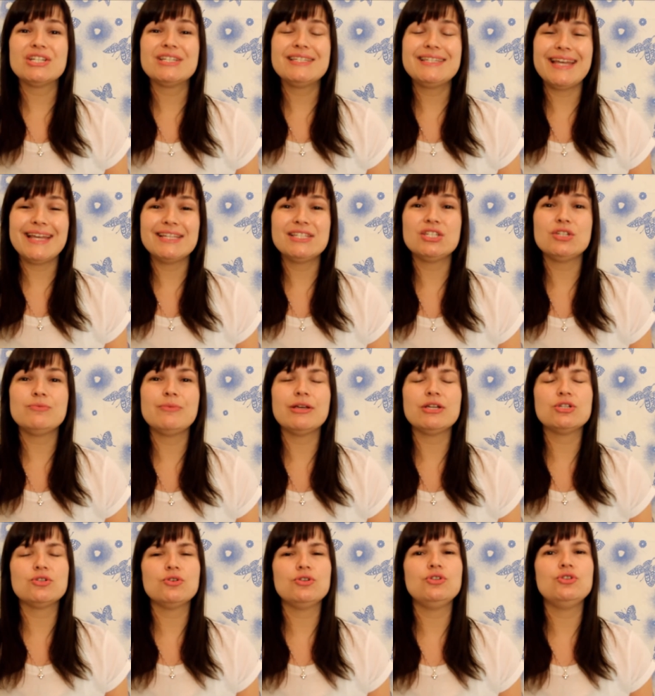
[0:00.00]
test to
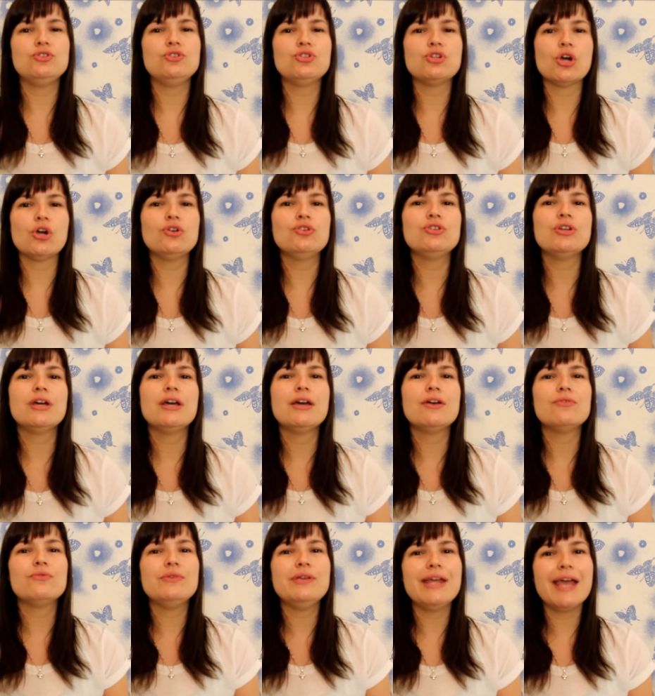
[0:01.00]
make sure you don't
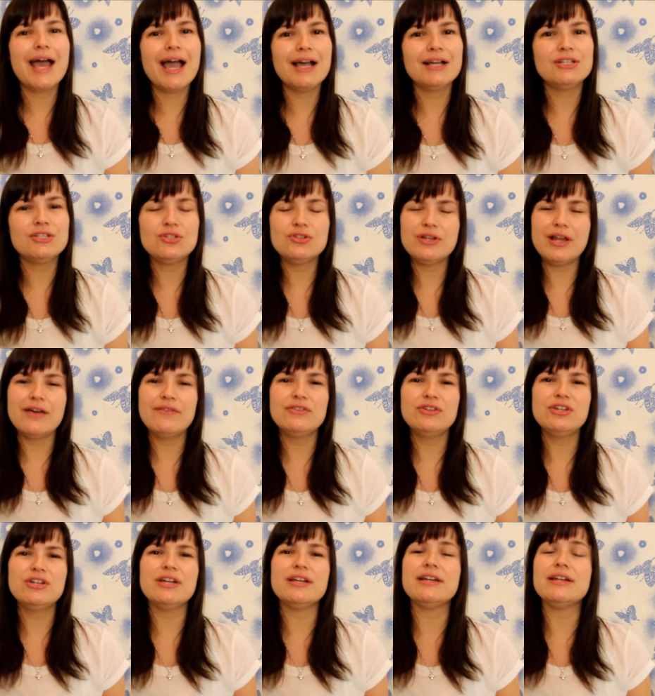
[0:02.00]
react to
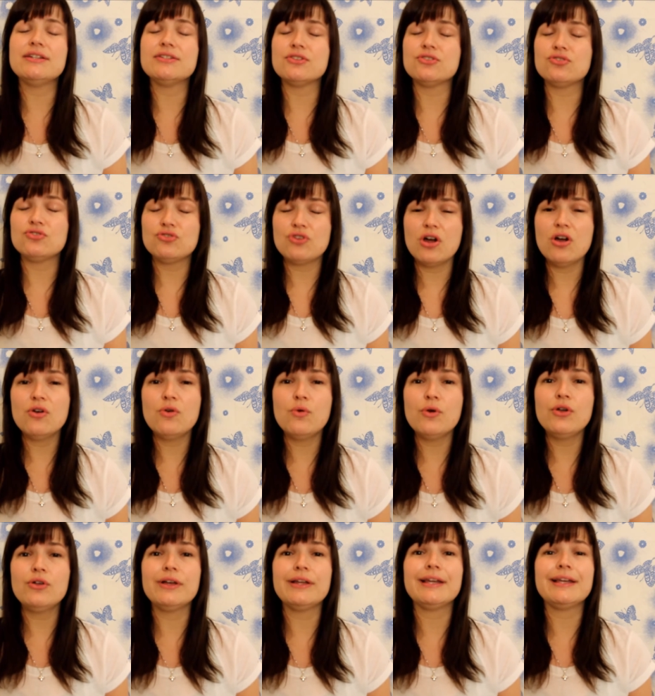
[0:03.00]
lavender. It is a strong
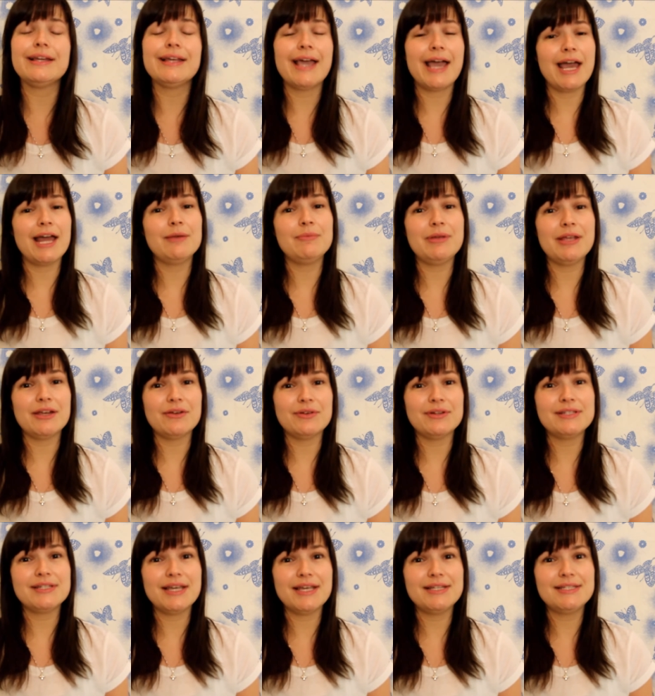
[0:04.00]
oil and it can be
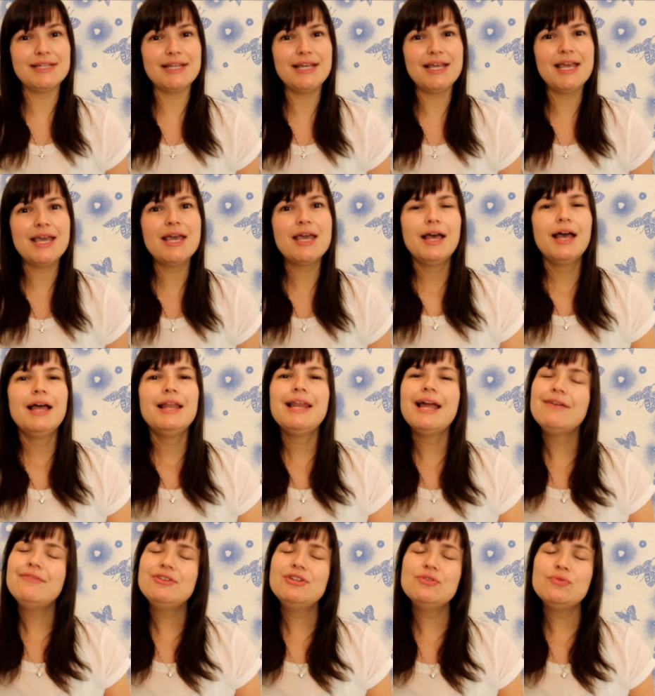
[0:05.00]
irritating.
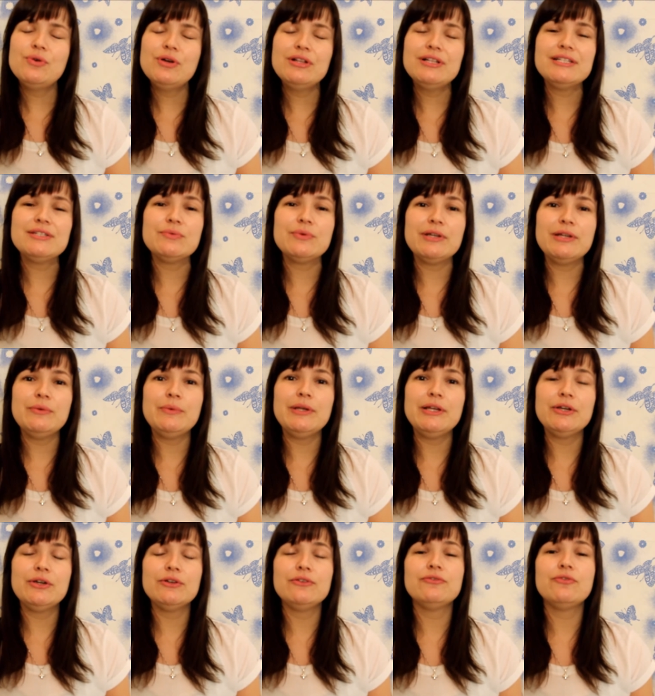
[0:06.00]
Lavender oil is really,
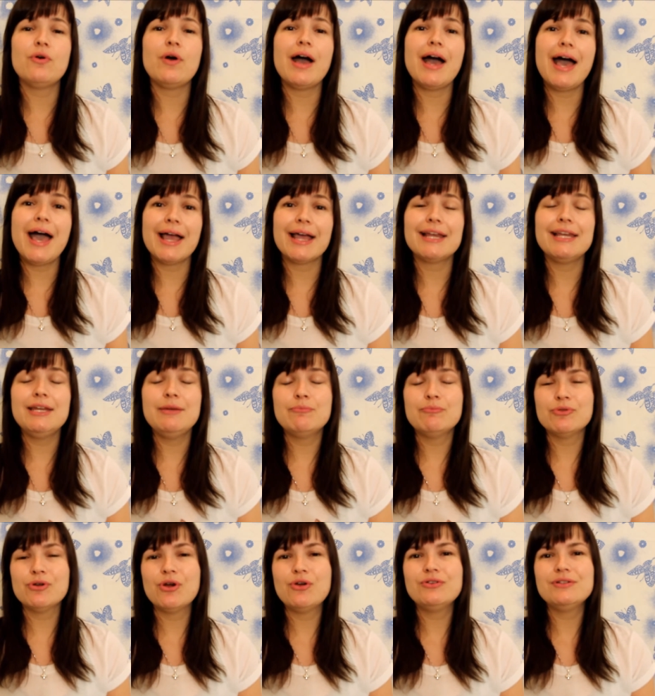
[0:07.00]
really good for acne
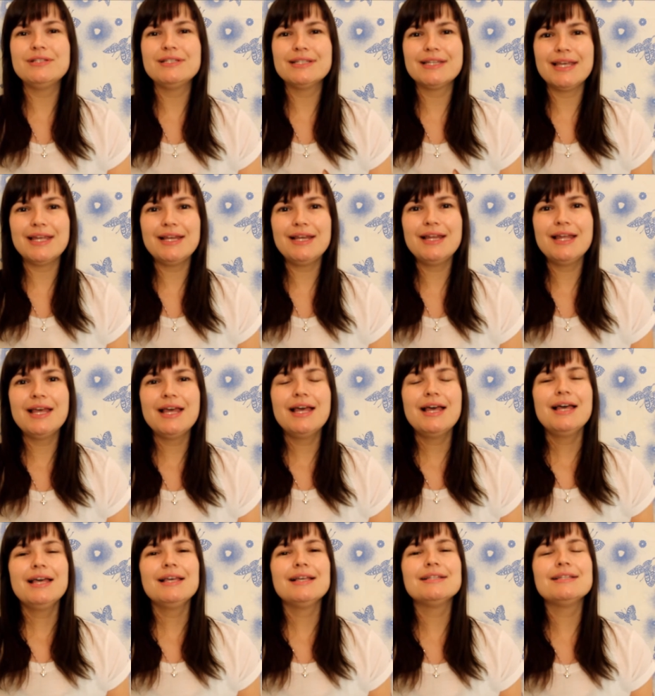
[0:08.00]
prone skin
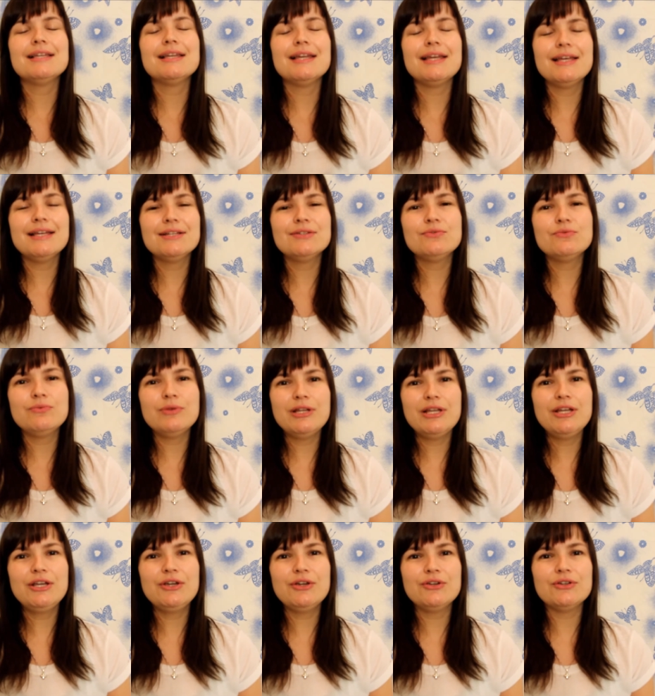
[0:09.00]
because it is
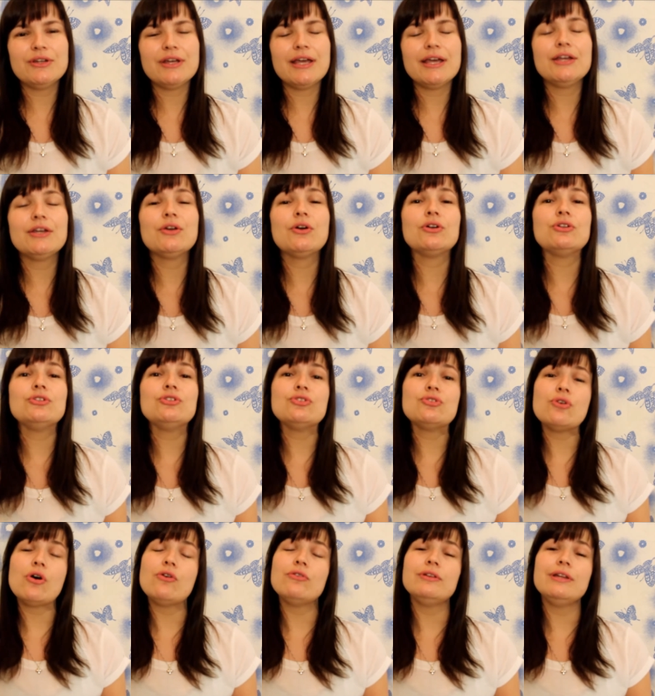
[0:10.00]
really good in
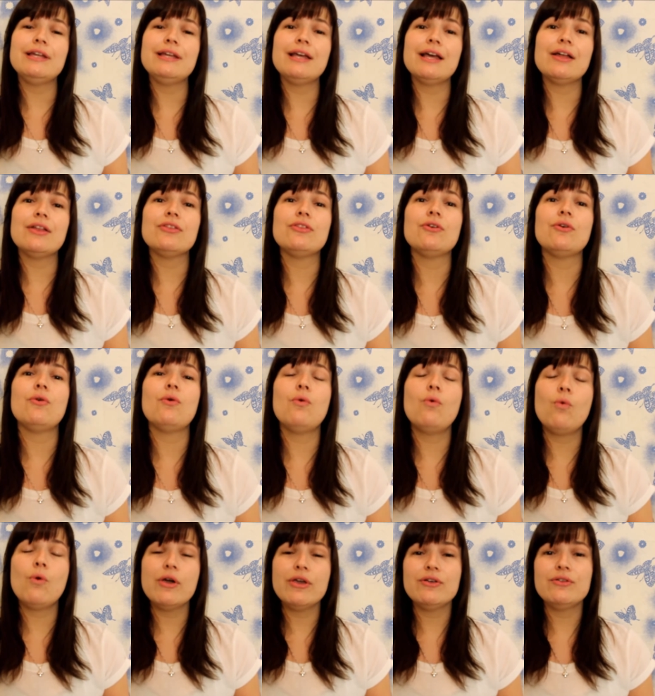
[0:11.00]
controlling the
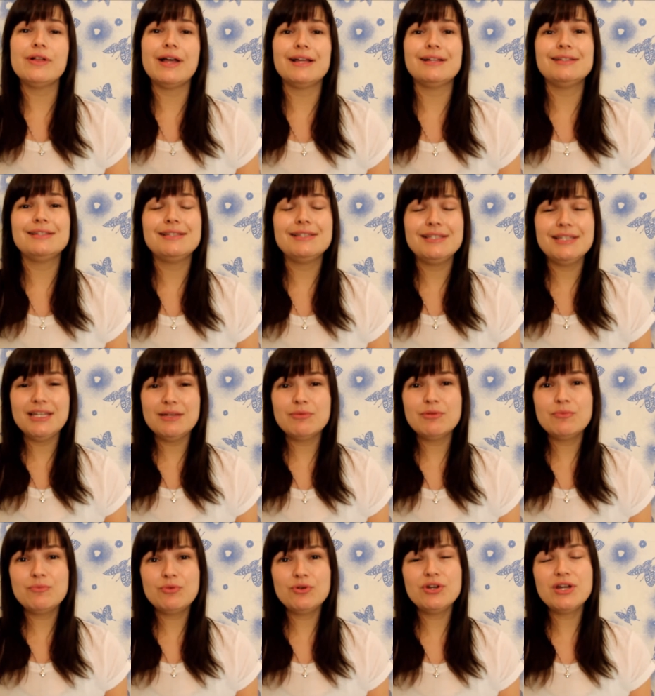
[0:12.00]
oil and
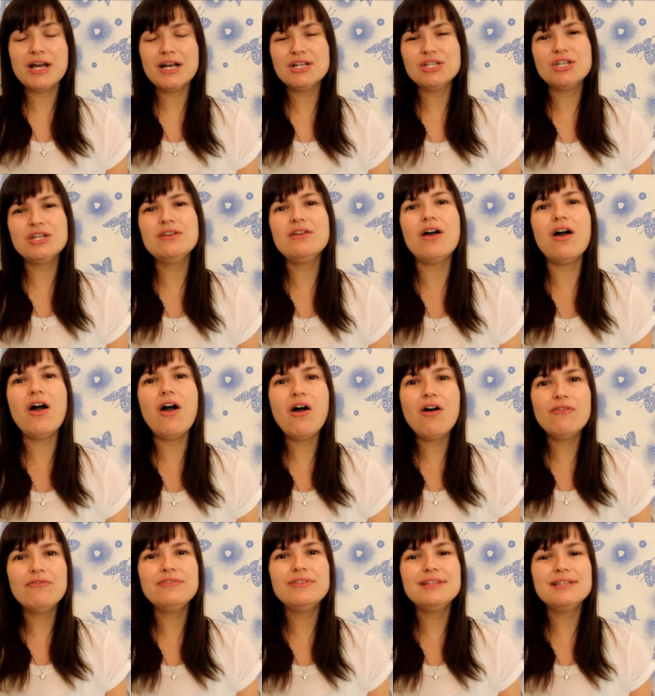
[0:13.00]
sebum production
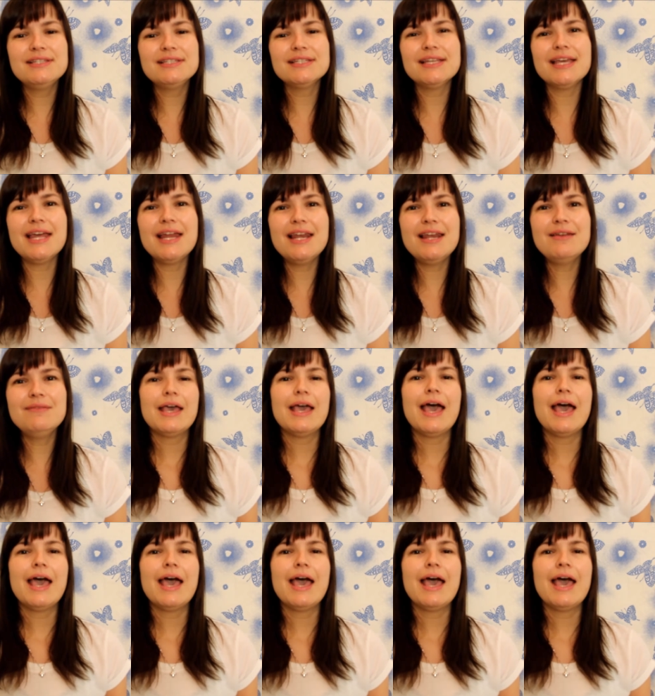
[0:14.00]
of the skin,